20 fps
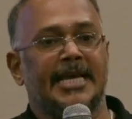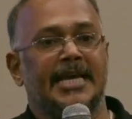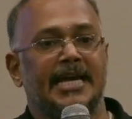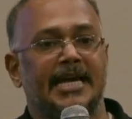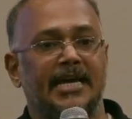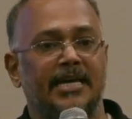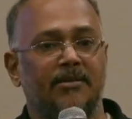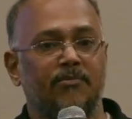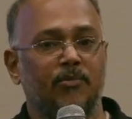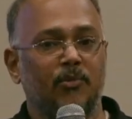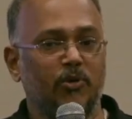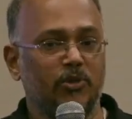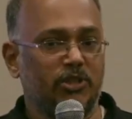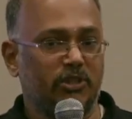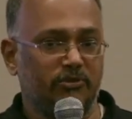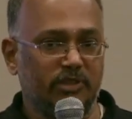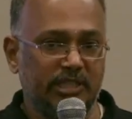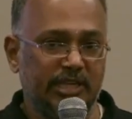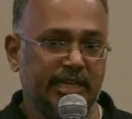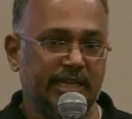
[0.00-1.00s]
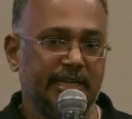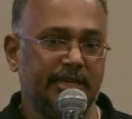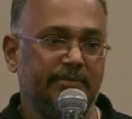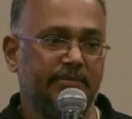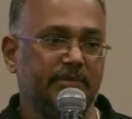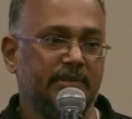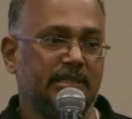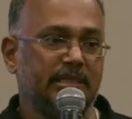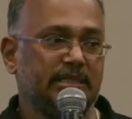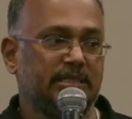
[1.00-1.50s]
And most of the
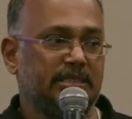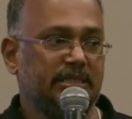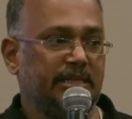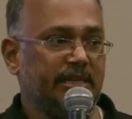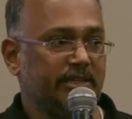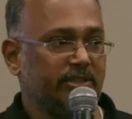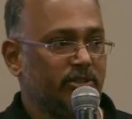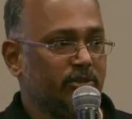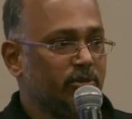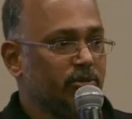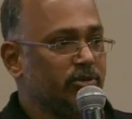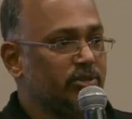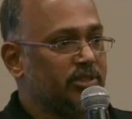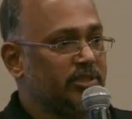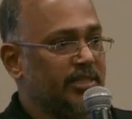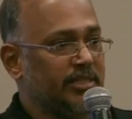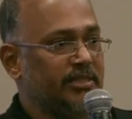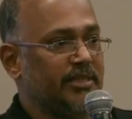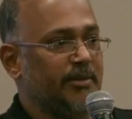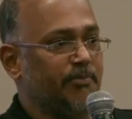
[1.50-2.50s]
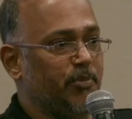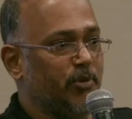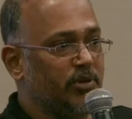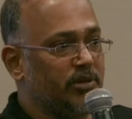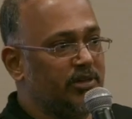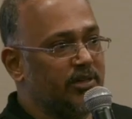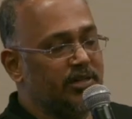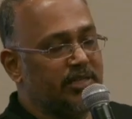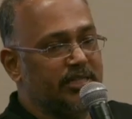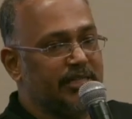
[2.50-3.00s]
time, the CXOs, that they put
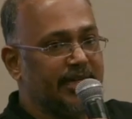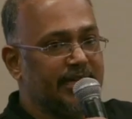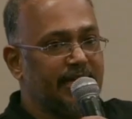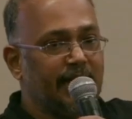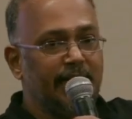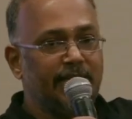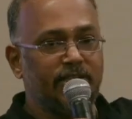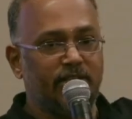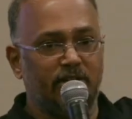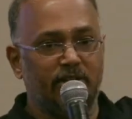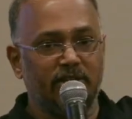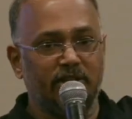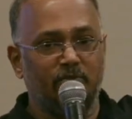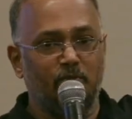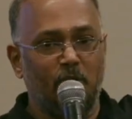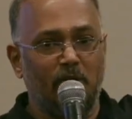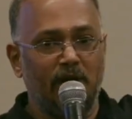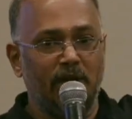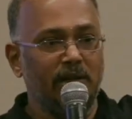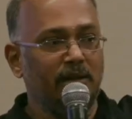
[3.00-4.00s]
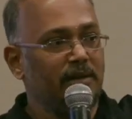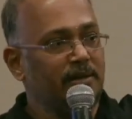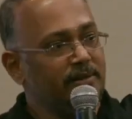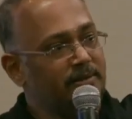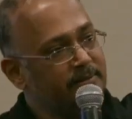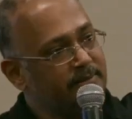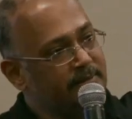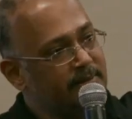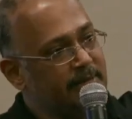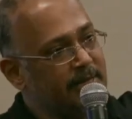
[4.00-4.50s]
the culture on the wall,
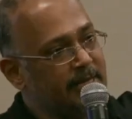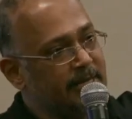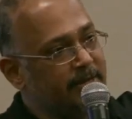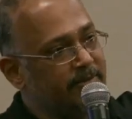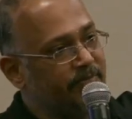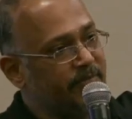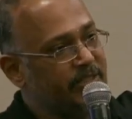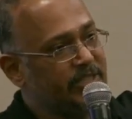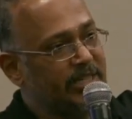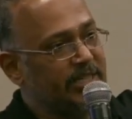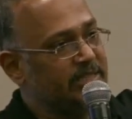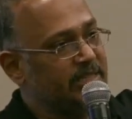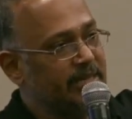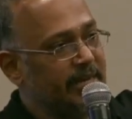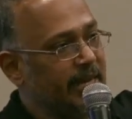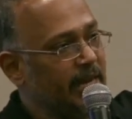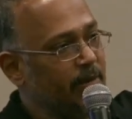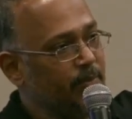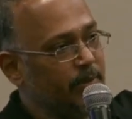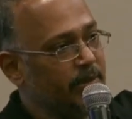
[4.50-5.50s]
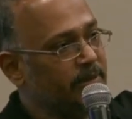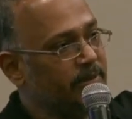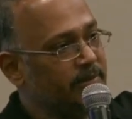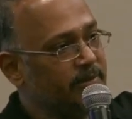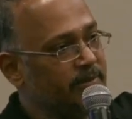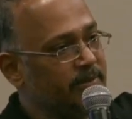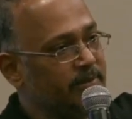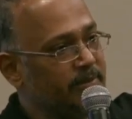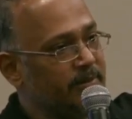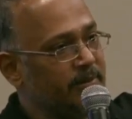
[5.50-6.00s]
which doesn't help.
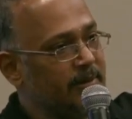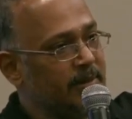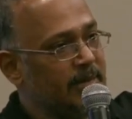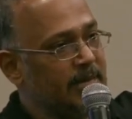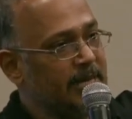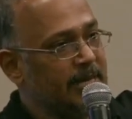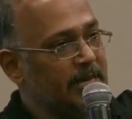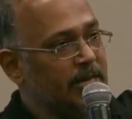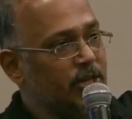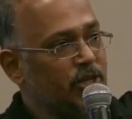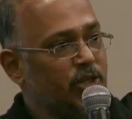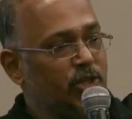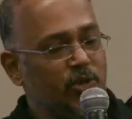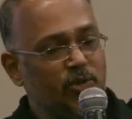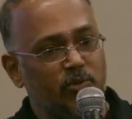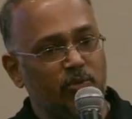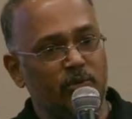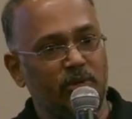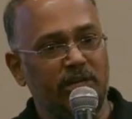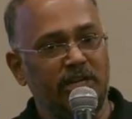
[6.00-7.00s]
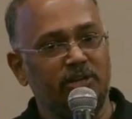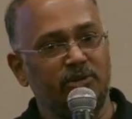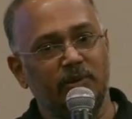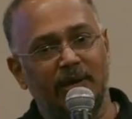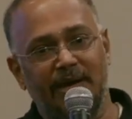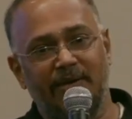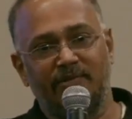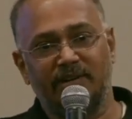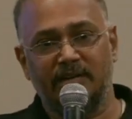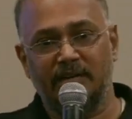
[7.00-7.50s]
You need to
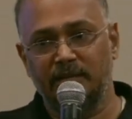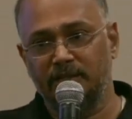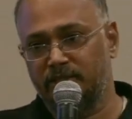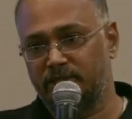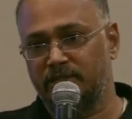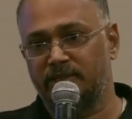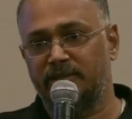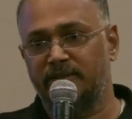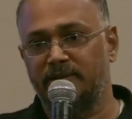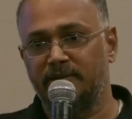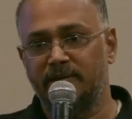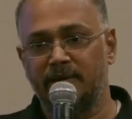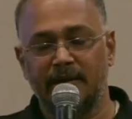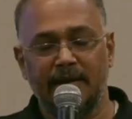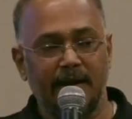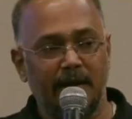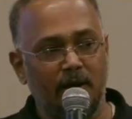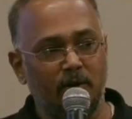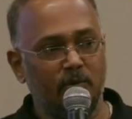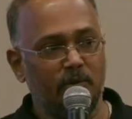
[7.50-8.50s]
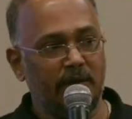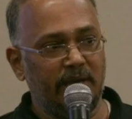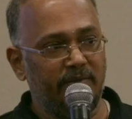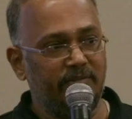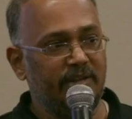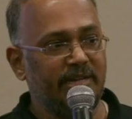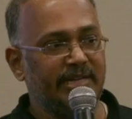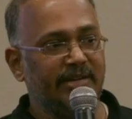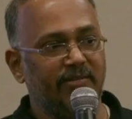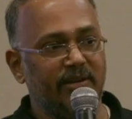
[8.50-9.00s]
have a culture how
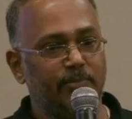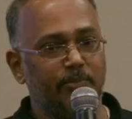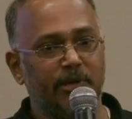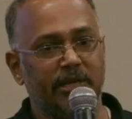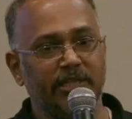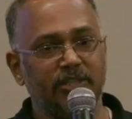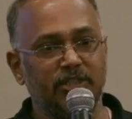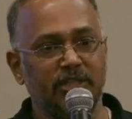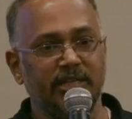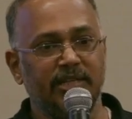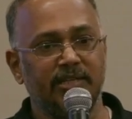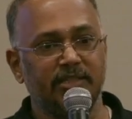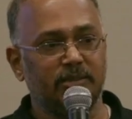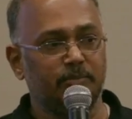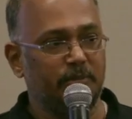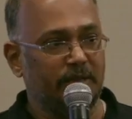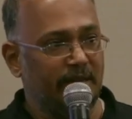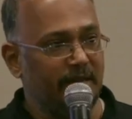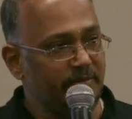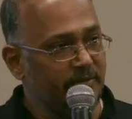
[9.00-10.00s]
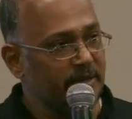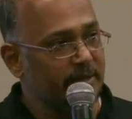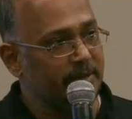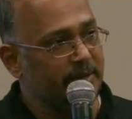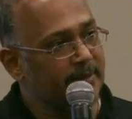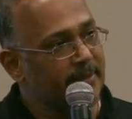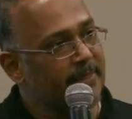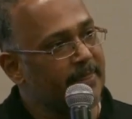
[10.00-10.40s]
every developer engineer is behaving.